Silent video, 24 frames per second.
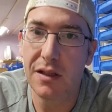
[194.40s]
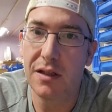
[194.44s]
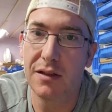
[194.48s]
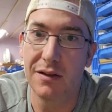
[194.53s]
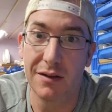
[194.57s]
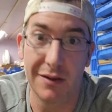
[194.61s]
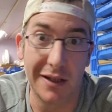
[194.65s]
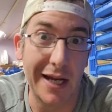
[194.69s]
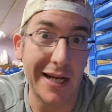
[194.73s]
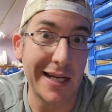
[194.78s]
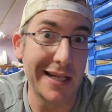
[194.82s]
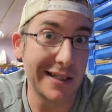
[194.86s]

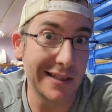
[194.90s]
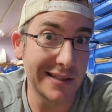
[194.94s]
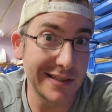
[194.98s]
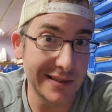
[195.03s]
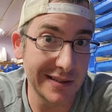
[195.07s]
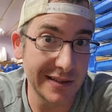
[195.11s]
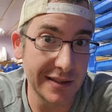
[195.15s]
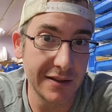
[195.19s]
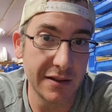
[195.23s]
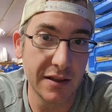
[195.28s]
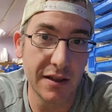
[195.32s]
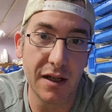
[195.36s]

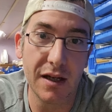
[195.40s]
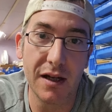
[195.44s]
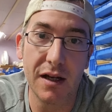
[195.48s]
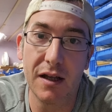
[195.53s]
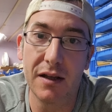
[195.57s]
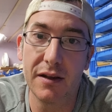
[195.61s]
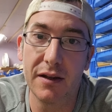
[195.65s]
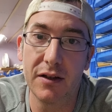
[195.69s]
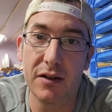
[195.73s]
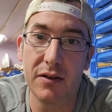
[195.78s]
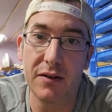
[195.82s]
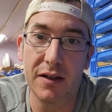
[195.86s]
likes,
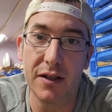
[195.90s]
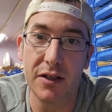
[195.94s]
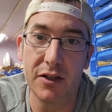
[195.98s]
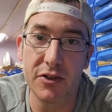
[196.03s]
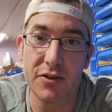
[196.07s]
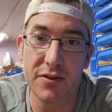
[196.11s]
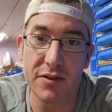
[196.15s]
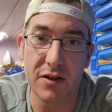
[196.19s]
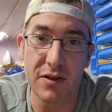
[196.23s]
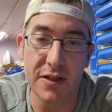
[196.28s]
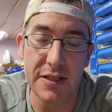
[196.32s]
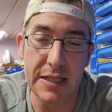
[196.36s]
that you
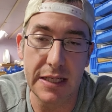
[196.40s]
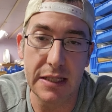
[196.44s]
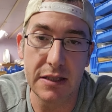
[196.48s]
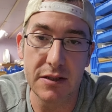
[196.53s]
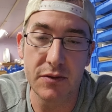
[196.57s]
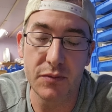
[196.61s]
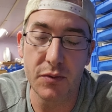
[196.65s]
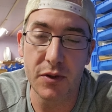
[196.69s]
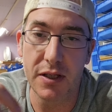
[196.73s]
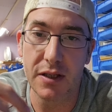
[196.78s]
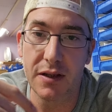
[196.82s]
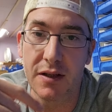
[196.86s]
start a
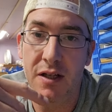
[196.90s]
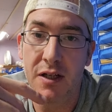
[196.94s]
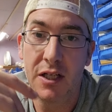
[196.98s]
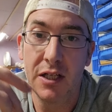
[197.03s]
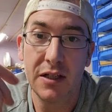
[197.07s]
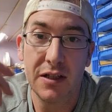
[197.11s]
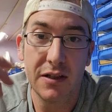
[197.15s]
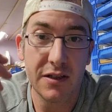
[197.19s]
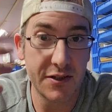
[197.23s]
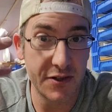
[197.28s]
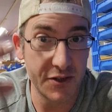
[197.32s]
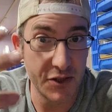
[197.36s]
sentence with.
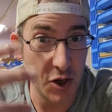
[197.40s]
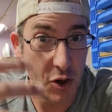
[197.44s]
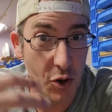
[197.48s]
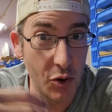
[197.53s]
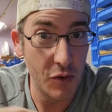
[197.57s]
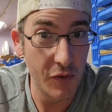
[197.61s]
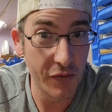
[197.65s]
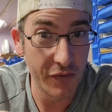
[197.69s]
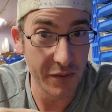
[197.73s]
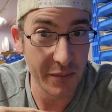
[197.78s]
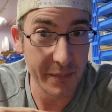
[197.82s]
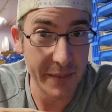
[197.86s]

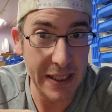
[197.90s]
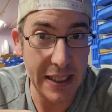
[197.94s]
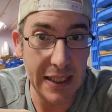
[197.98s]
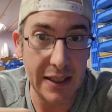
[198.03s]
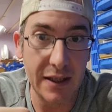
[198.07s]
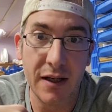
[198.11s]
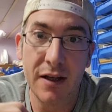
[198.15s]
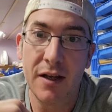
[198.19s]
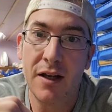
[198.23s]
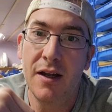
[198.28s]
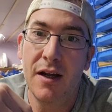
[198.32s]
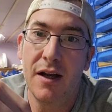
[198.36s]
So for
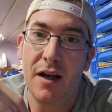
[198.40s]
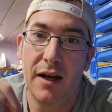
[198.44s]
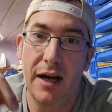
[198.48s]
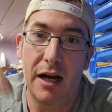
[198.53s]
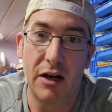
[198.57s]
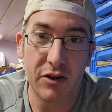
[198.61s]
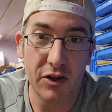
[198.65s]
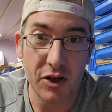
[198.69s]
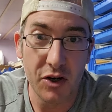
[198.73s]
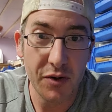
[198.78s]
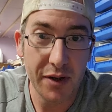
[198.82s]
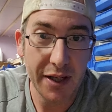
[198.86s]
me,
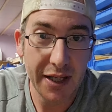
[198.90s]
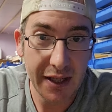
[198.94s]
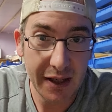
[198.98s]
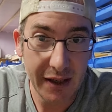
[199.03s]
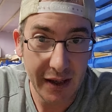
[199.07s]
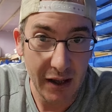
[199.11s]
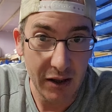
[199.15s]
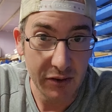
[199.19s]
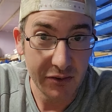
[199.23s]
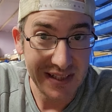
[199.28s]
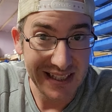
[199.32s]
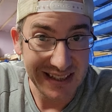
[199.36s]
I'll go in
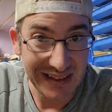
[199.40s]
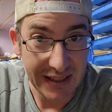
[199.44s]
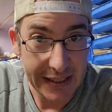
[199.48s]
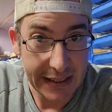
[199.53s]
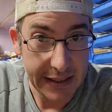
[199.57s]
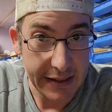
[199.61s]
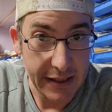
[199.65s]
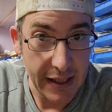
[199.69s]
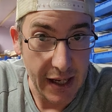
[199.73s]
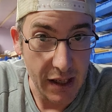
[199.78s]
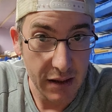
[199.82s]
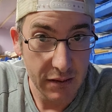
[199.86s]
and I'll
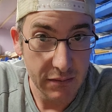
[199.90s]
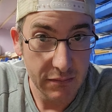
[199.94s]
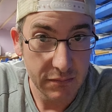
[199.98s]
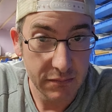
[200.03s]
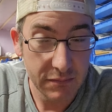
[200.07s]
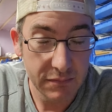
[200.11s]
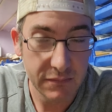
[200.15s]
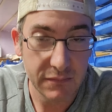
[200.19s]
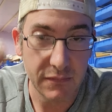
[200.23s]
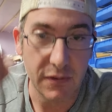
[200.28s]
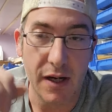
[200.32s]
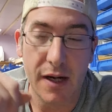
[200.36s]
delete that,
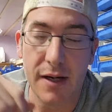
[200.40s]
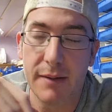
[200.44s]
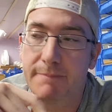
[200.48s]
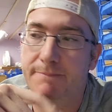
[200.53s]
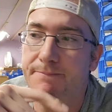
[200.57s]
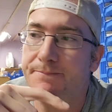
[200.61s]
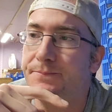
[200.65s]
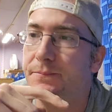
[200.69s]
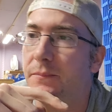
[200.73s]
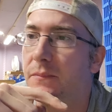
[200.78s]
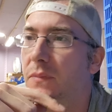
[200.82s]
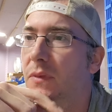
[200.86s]
right?
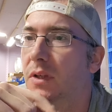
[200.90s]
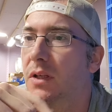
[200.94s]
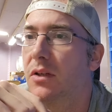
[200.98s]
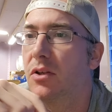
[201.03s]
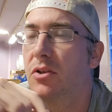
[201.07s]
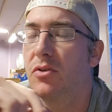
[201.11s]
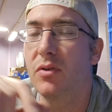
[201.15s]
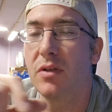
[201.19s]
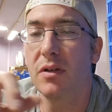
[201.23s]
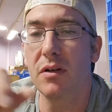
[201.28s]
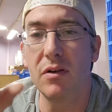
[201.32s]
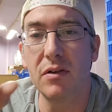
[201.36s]

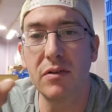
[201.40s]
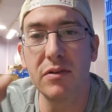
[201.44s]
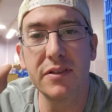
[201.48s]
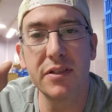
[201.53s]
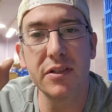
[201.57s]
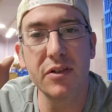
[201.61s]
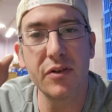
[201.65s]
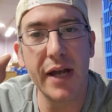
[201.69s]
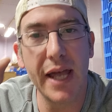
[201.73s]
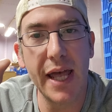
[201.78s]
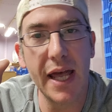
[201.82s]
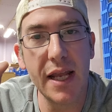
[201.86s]
You can
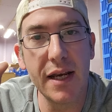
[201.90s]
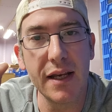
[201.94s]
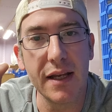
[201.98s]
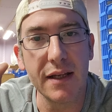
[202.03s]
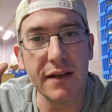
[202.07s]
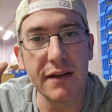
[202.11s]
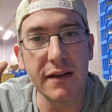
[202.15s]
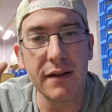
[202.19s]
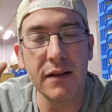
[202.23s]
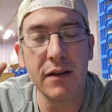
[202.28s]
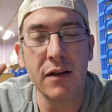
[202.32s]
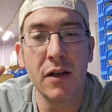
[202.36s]
also
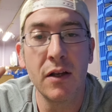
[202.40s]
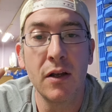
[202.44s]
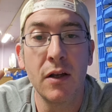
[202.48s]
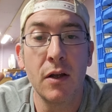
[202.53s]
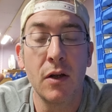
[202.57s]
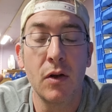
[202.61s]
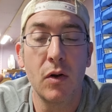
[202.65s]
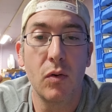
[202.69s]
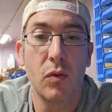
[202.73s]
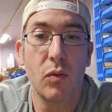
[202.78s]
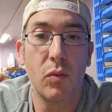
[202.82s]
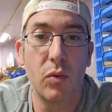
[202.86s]
edit
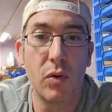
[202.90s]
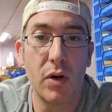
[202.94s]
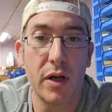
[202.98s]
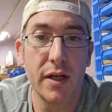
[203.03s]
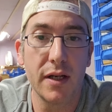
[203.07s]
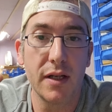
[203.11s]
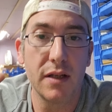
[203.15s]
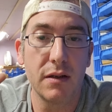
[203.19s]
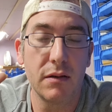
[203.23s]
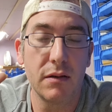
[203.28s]
what